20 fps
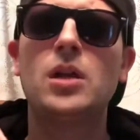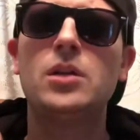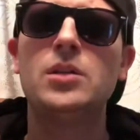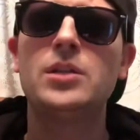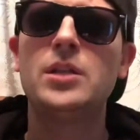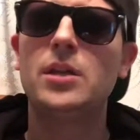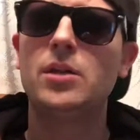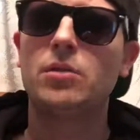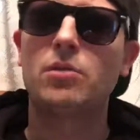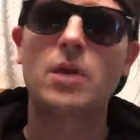
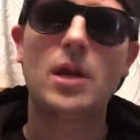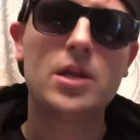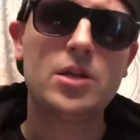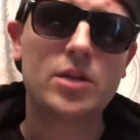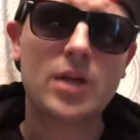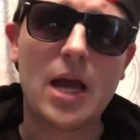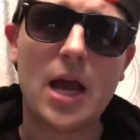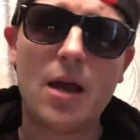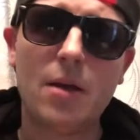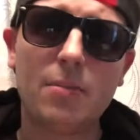Did a great
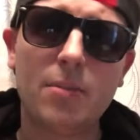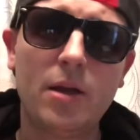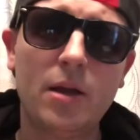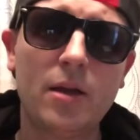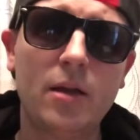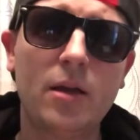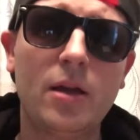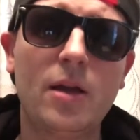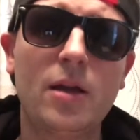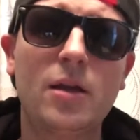job.
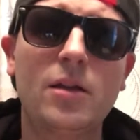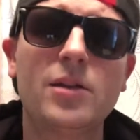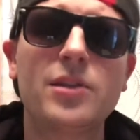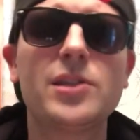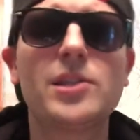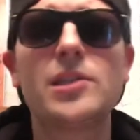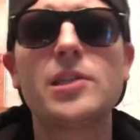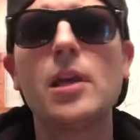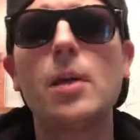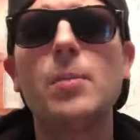
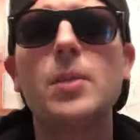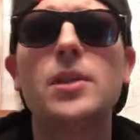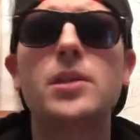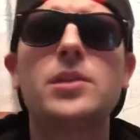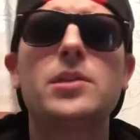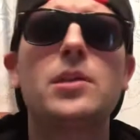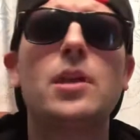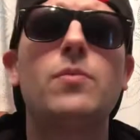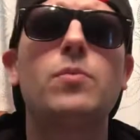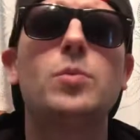Some of the
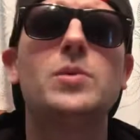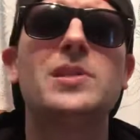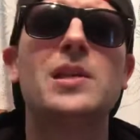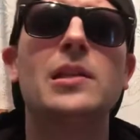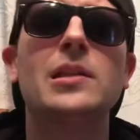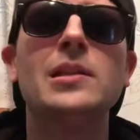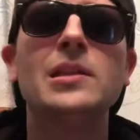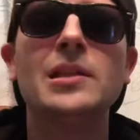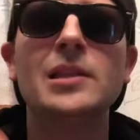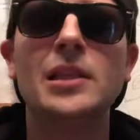stuff was a
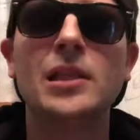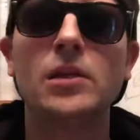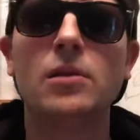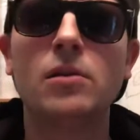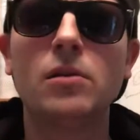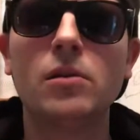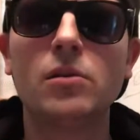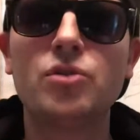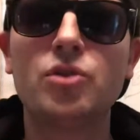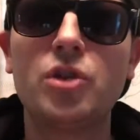
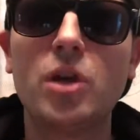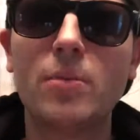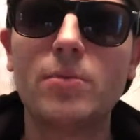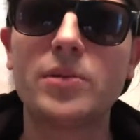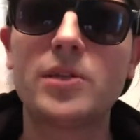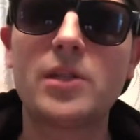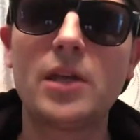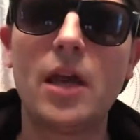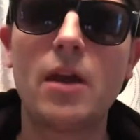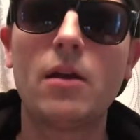little jump
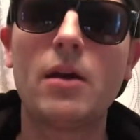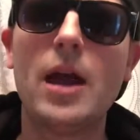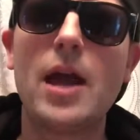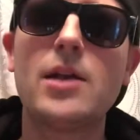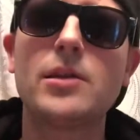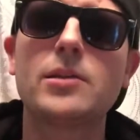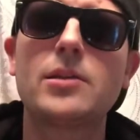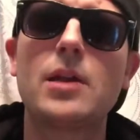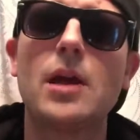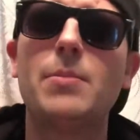
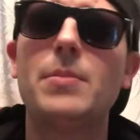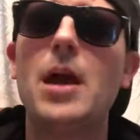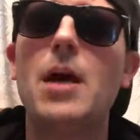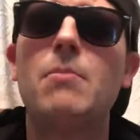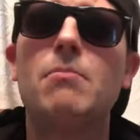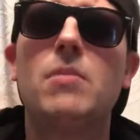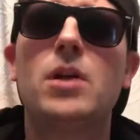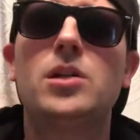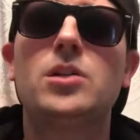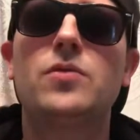scare-esque. I'm
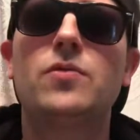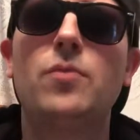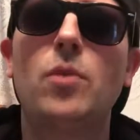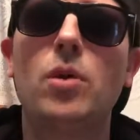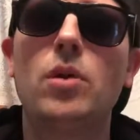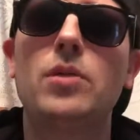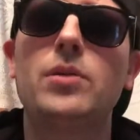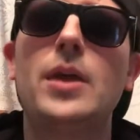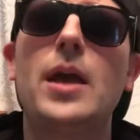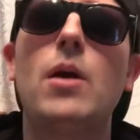not much
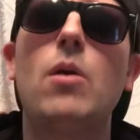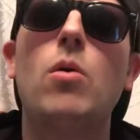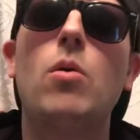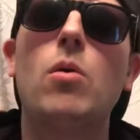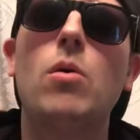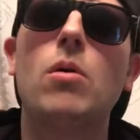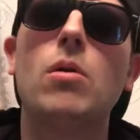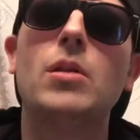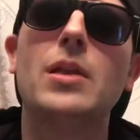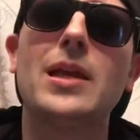for that
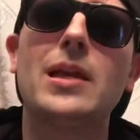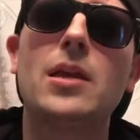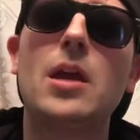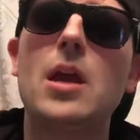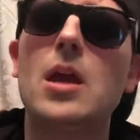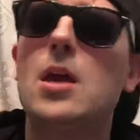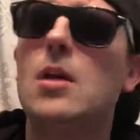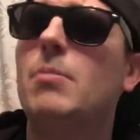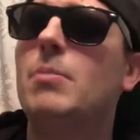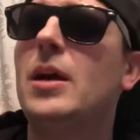whole like
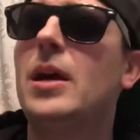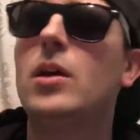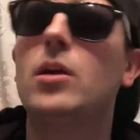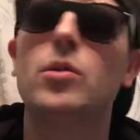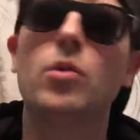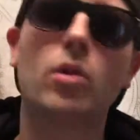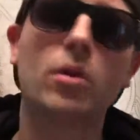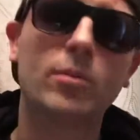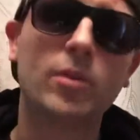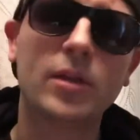
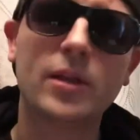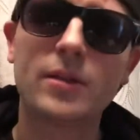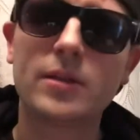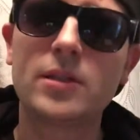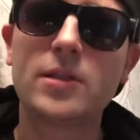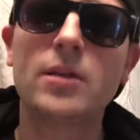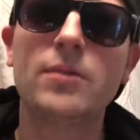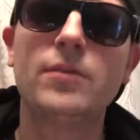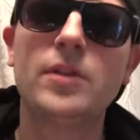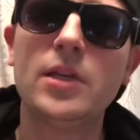paranormal
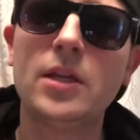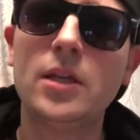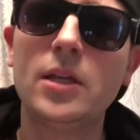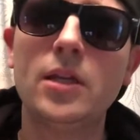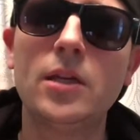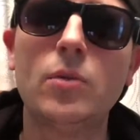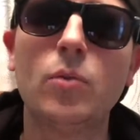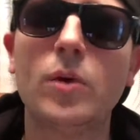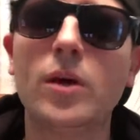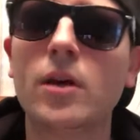
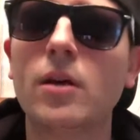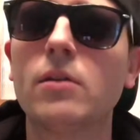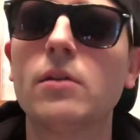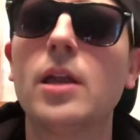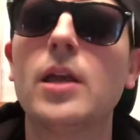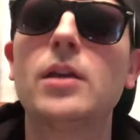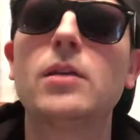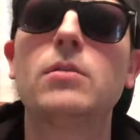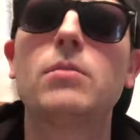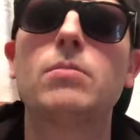activity where
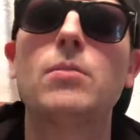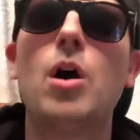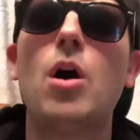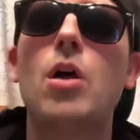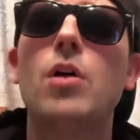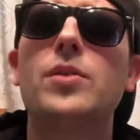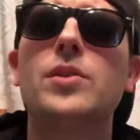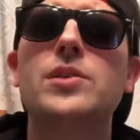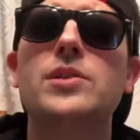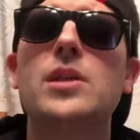like
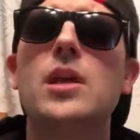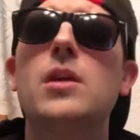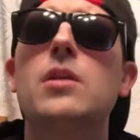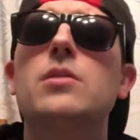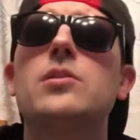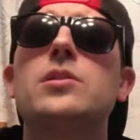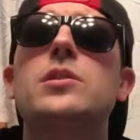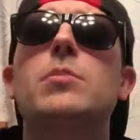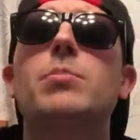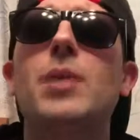all the
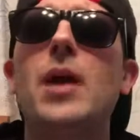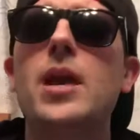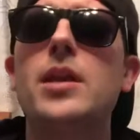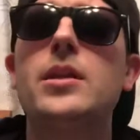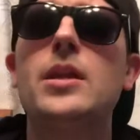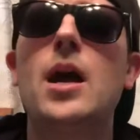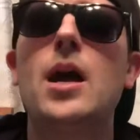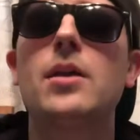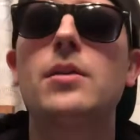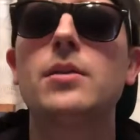scares
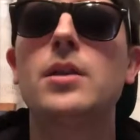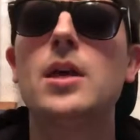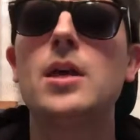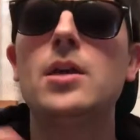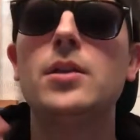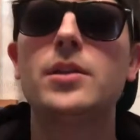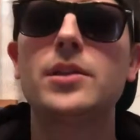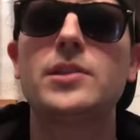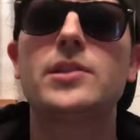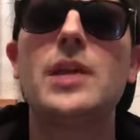depend on
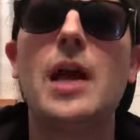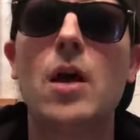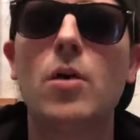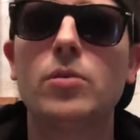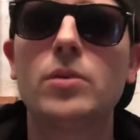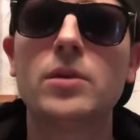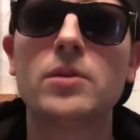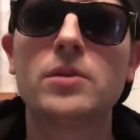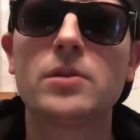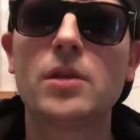the
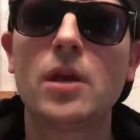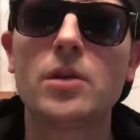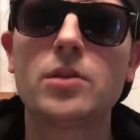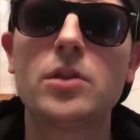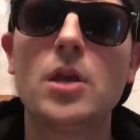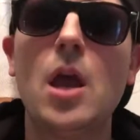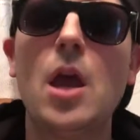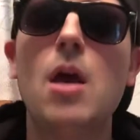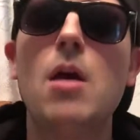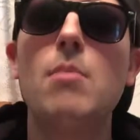sound and
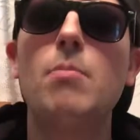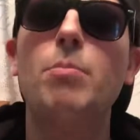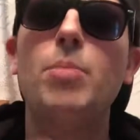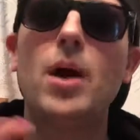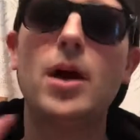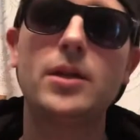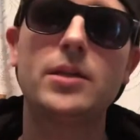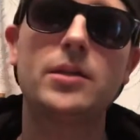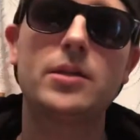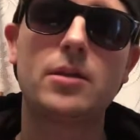such.
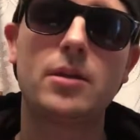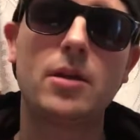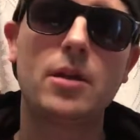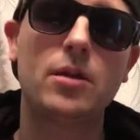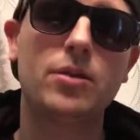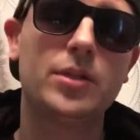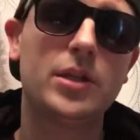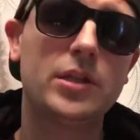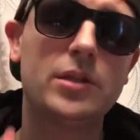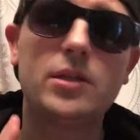But
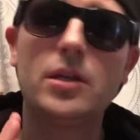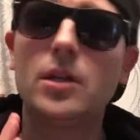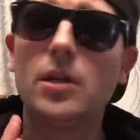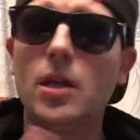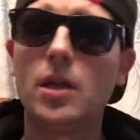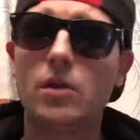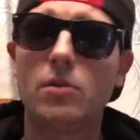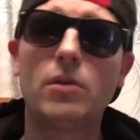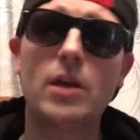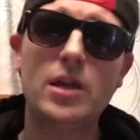this
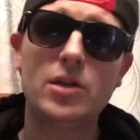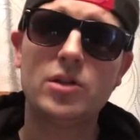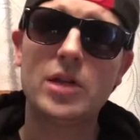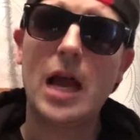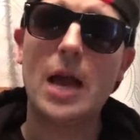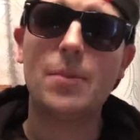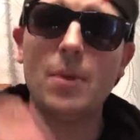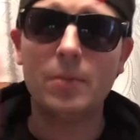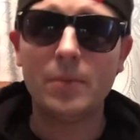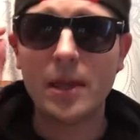did a great
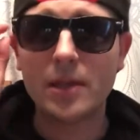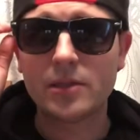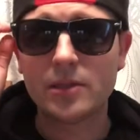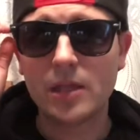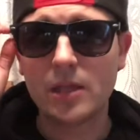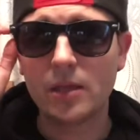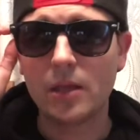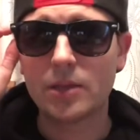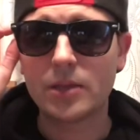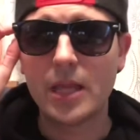job. I'm not
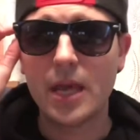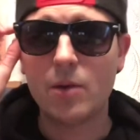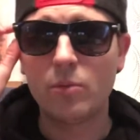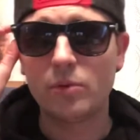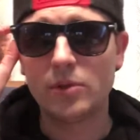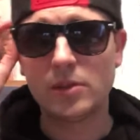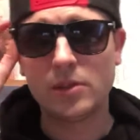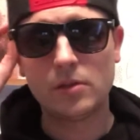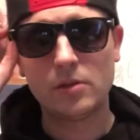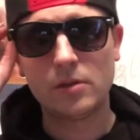saying that
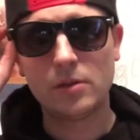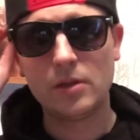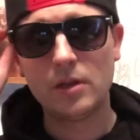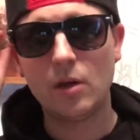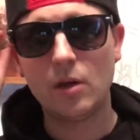was,